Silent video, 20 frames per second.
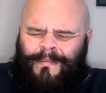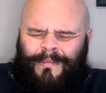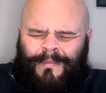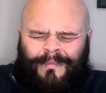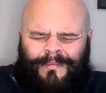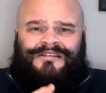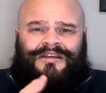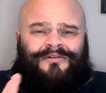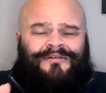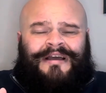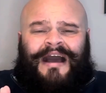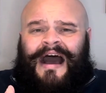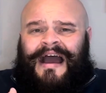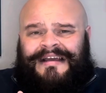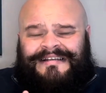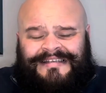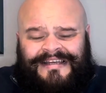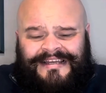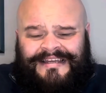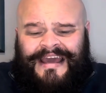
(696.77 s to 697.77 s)
So
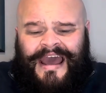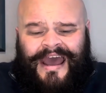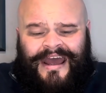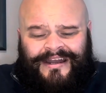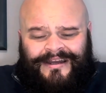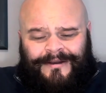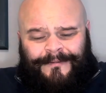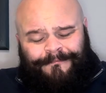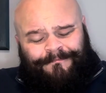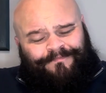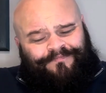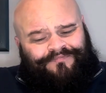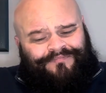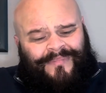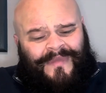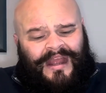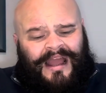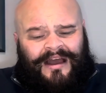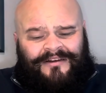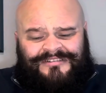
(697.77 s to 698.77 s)
guys, again,
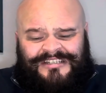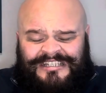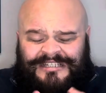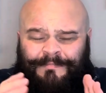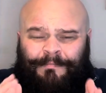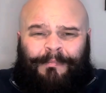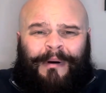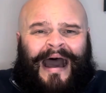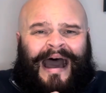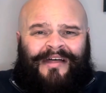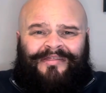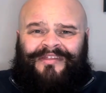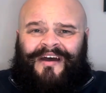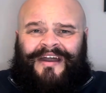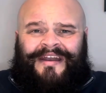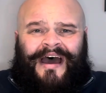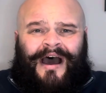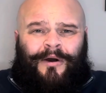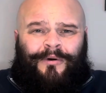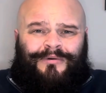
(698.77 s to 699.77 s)
I've spat
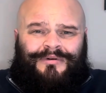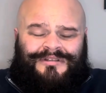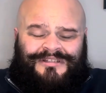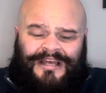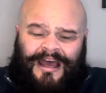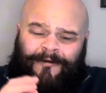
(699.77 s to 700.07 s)
that out.